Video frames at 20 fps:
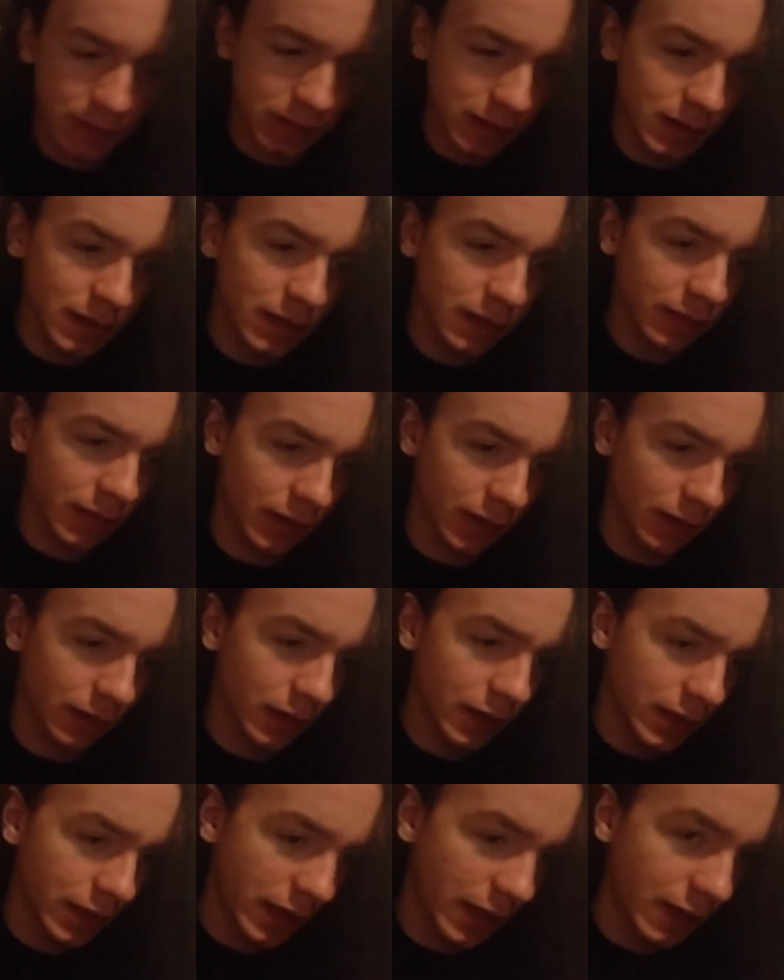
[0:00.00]
sitting there,
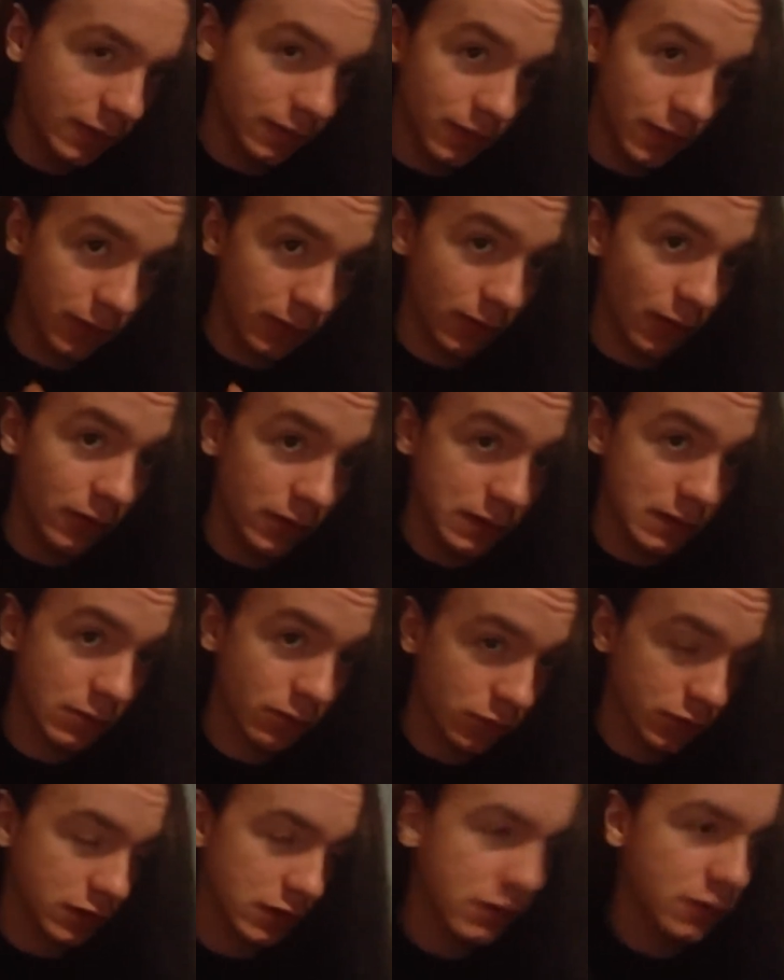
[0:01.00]
and the thoughts
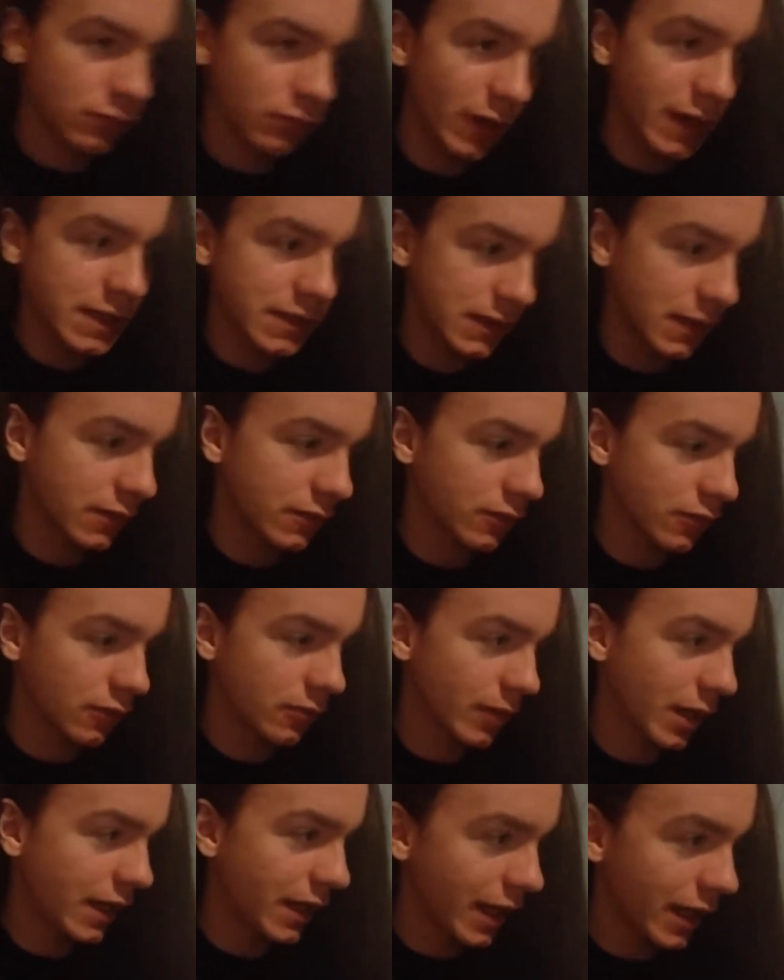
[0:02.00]
were just racing through
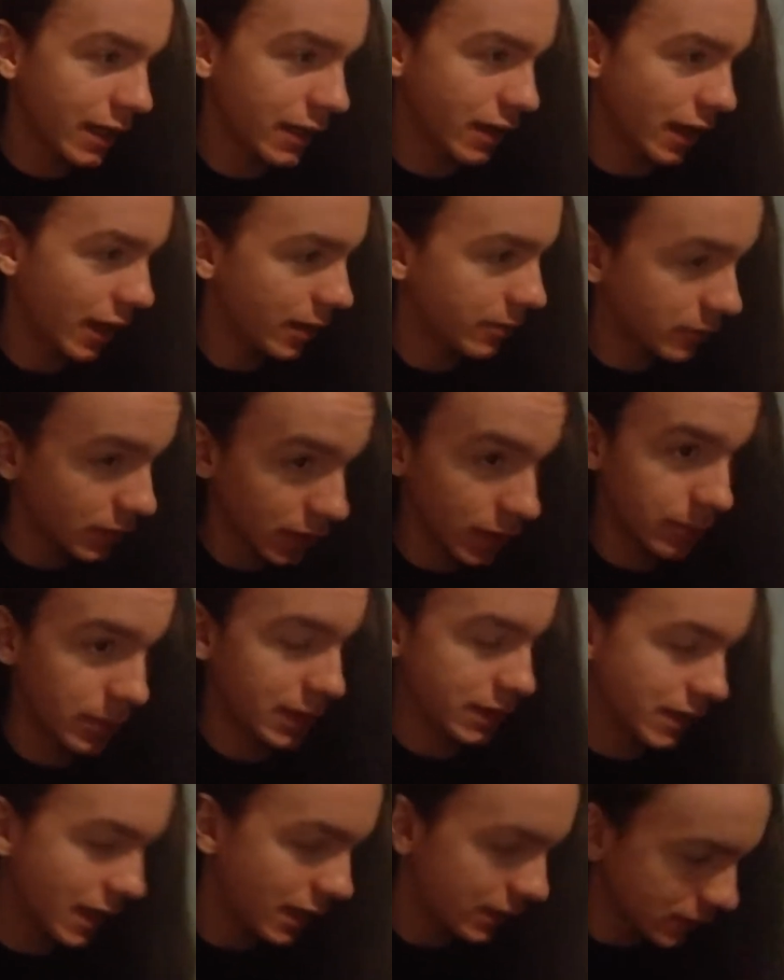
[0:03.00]
my head. I'm gonna be
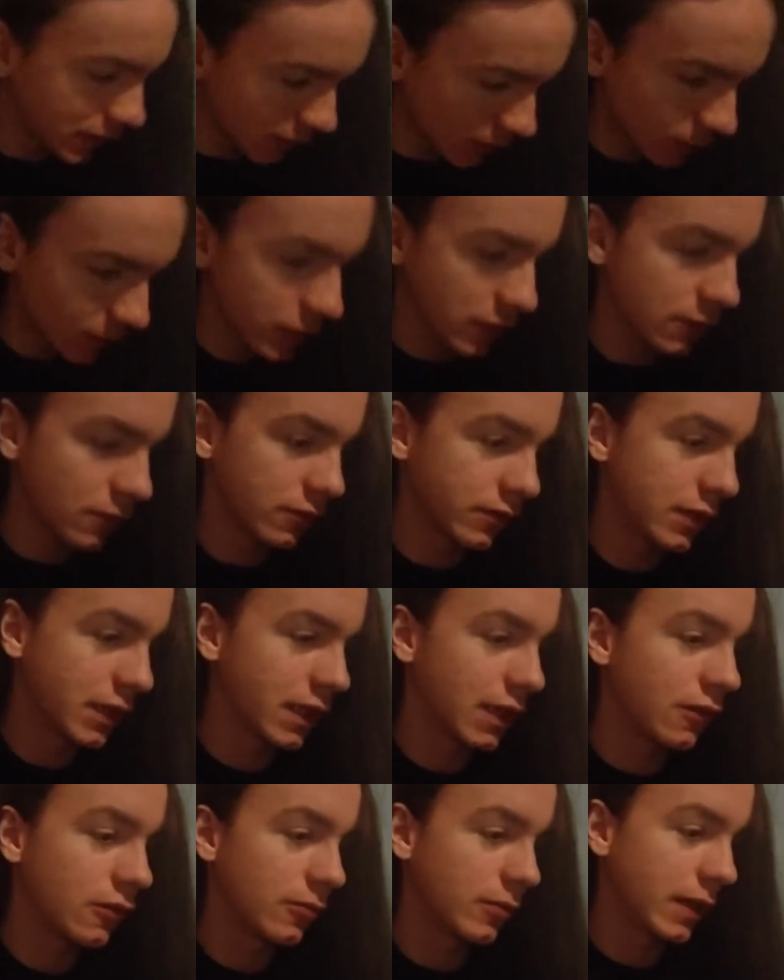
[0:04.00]
dead, someone's going to
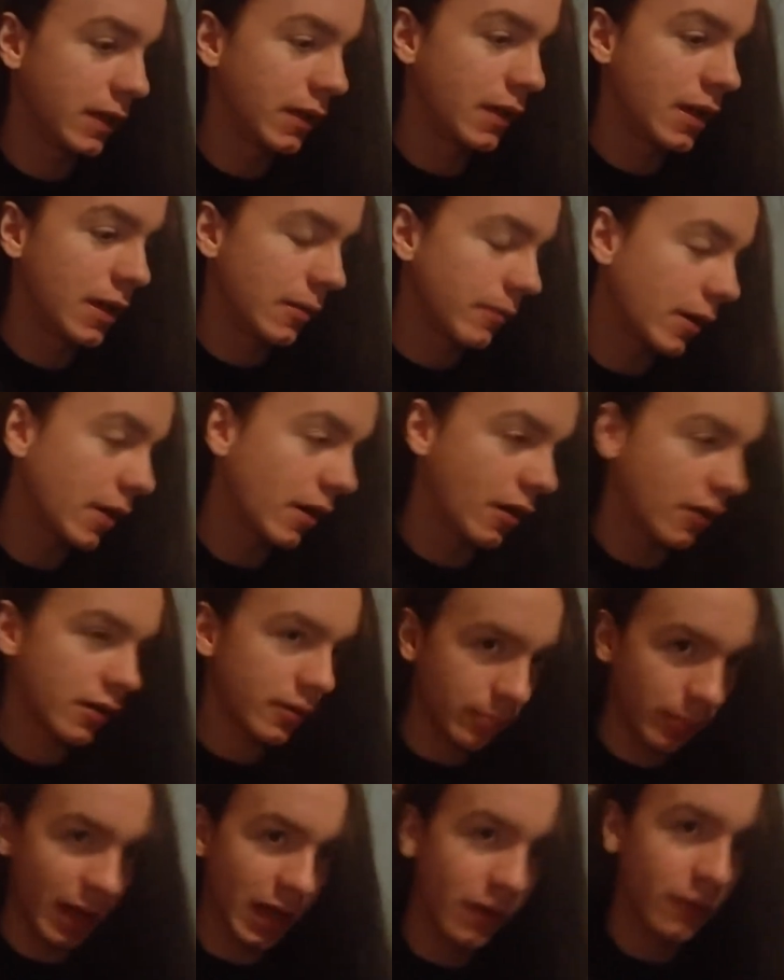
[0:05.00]
kill me, my
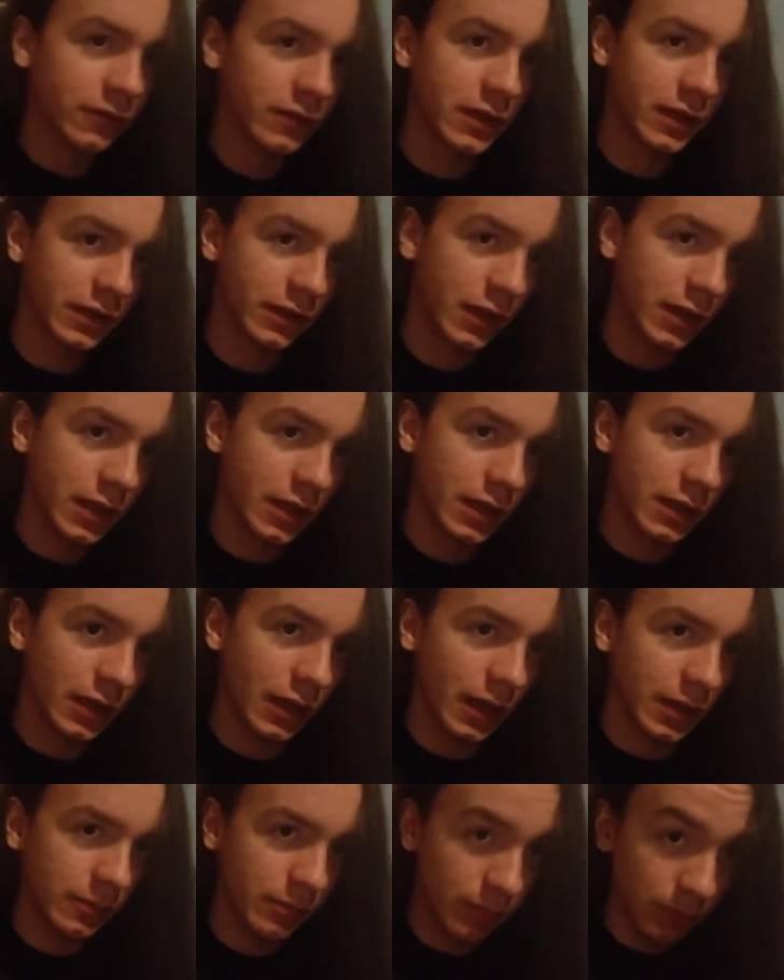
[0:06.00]
heart pounding.
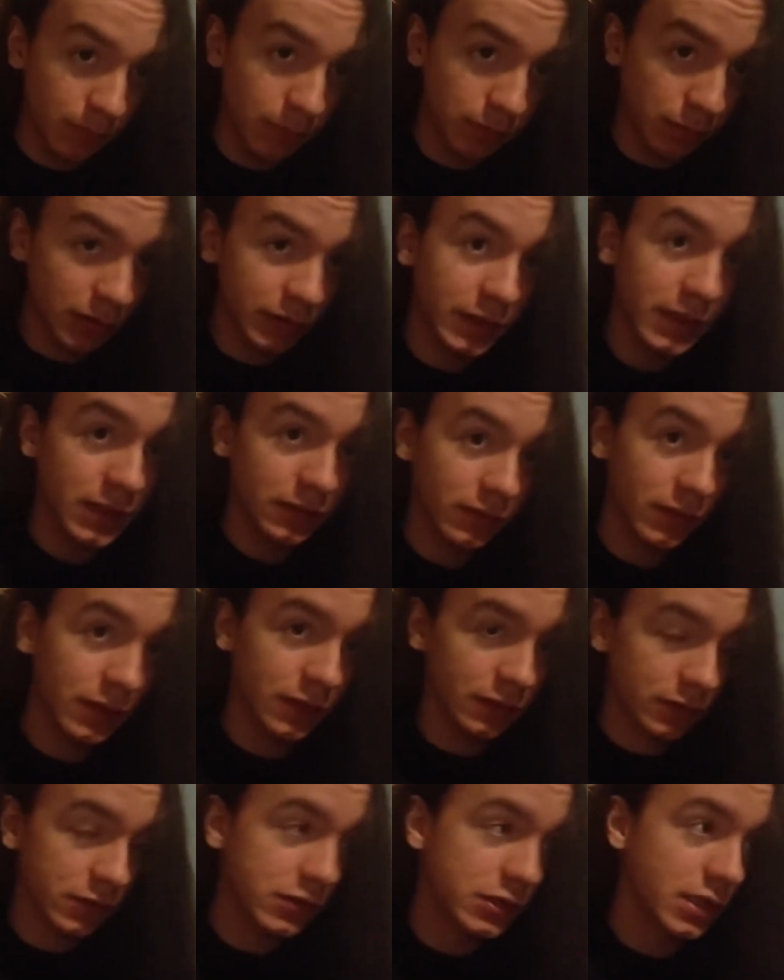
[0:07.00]

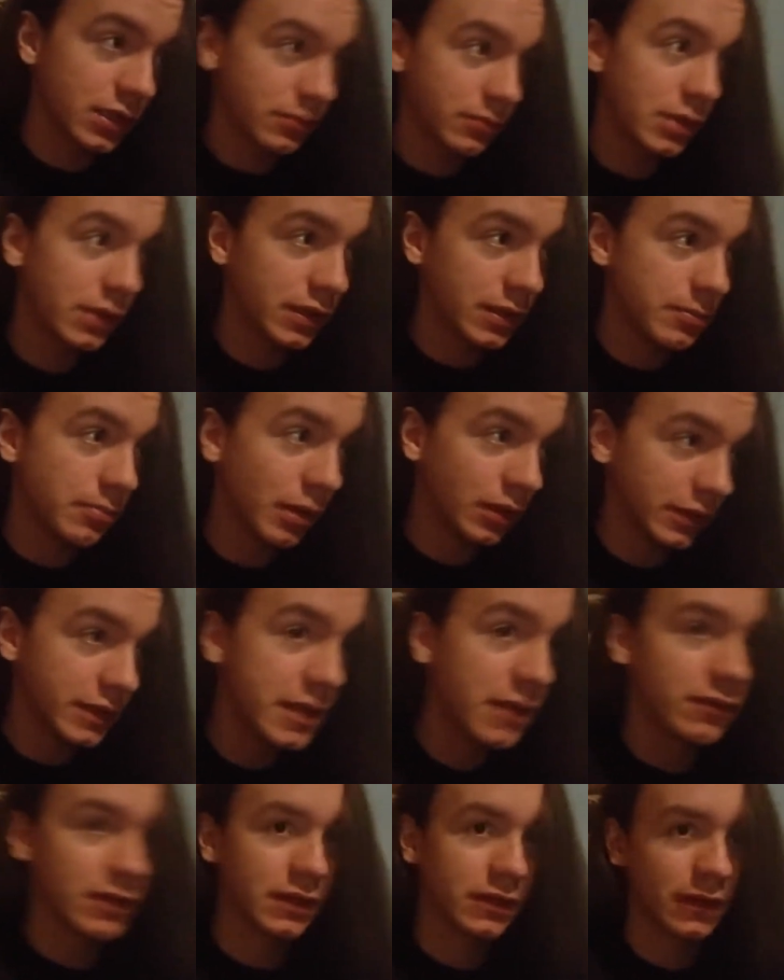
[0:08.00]
Legitimately
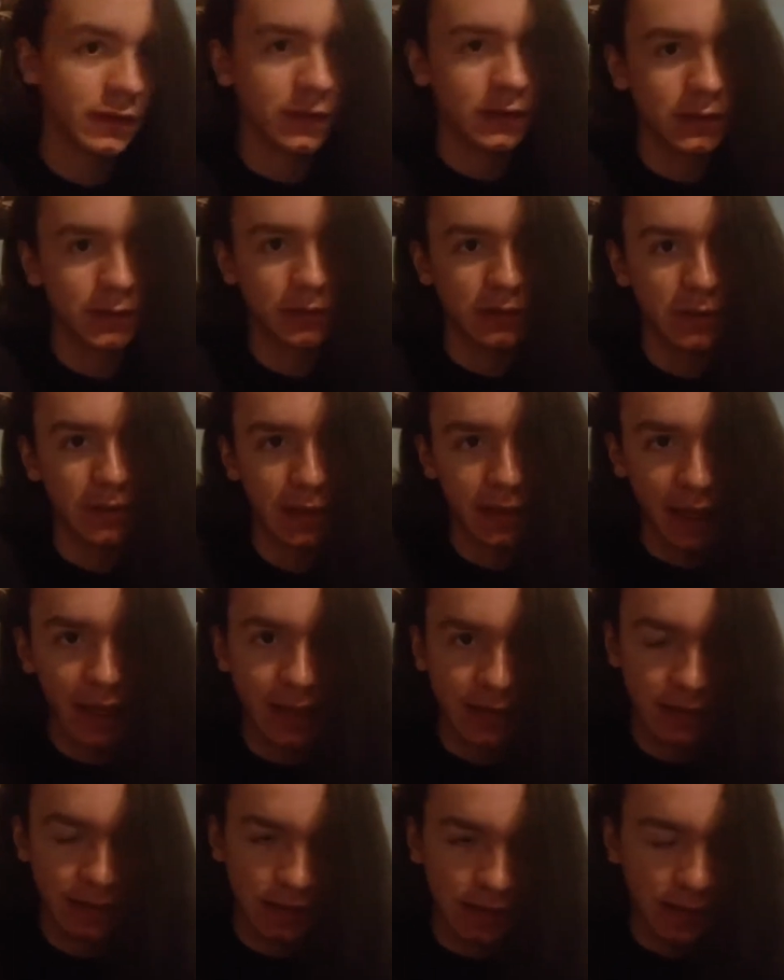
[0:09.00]
believing that this was the
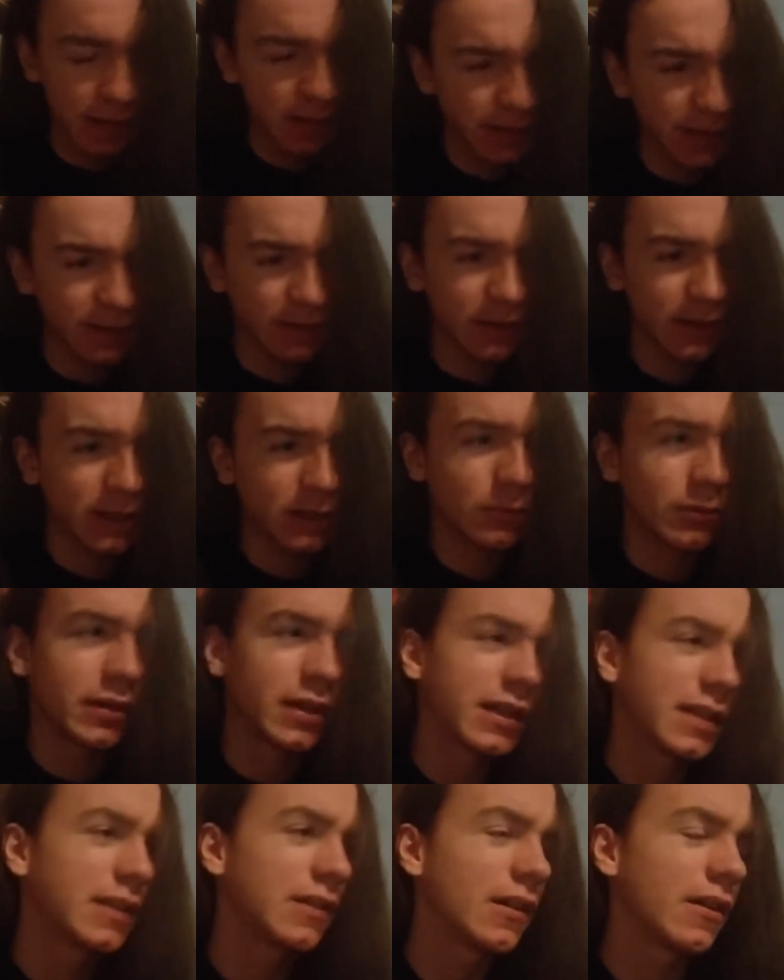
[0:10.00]
case. This isn't like when I
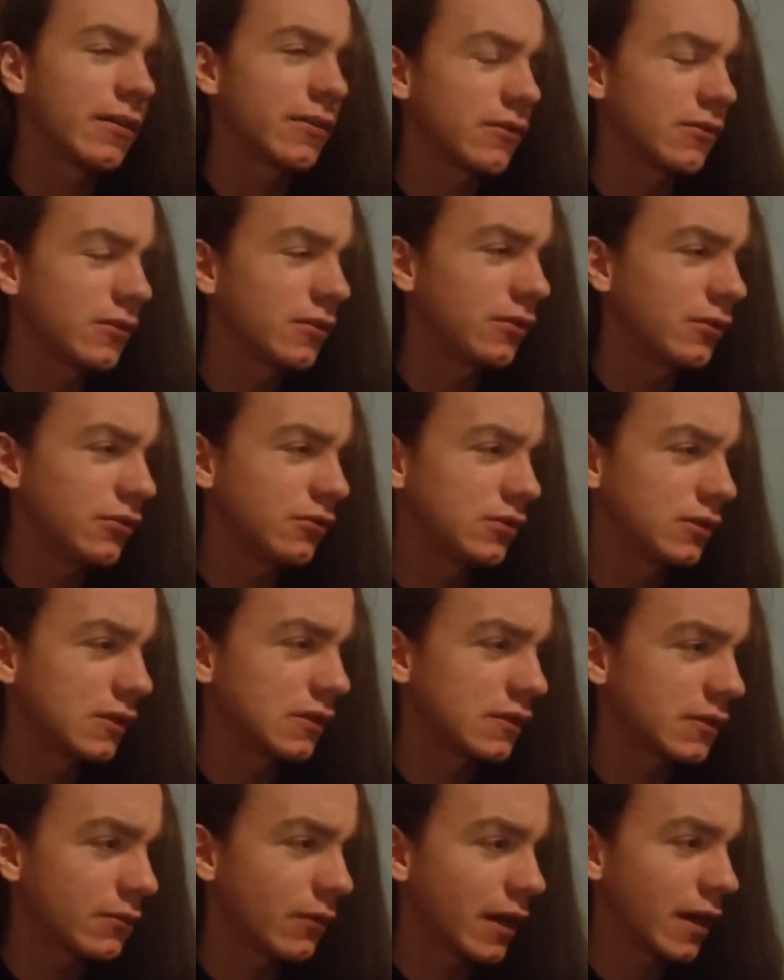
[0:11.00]
get other
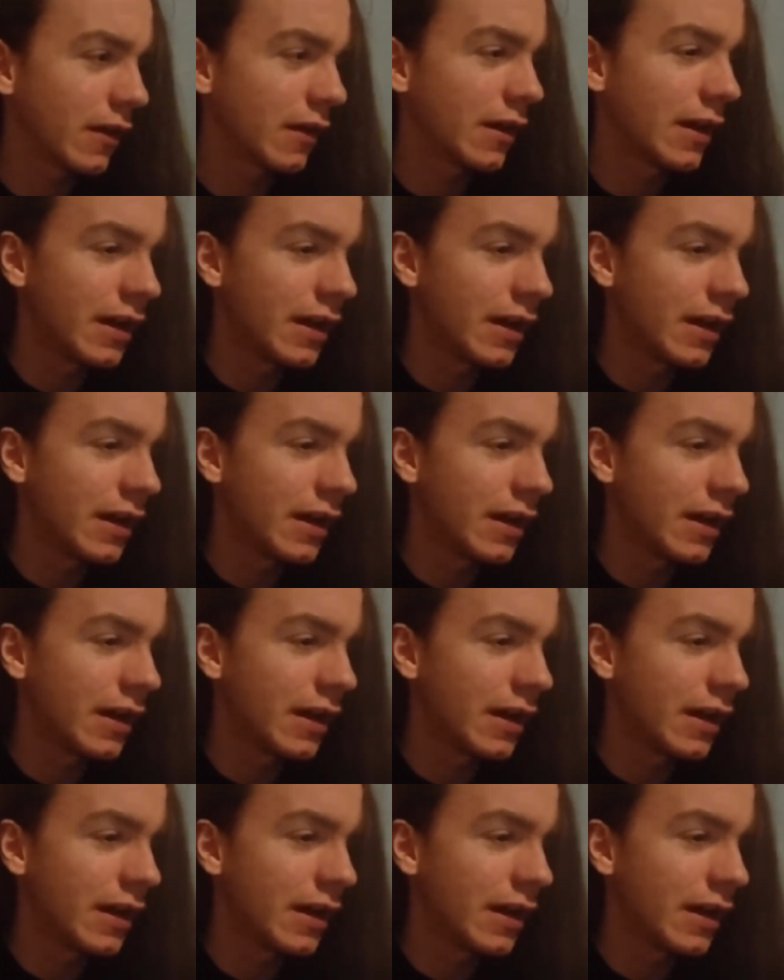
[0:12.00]
delusions where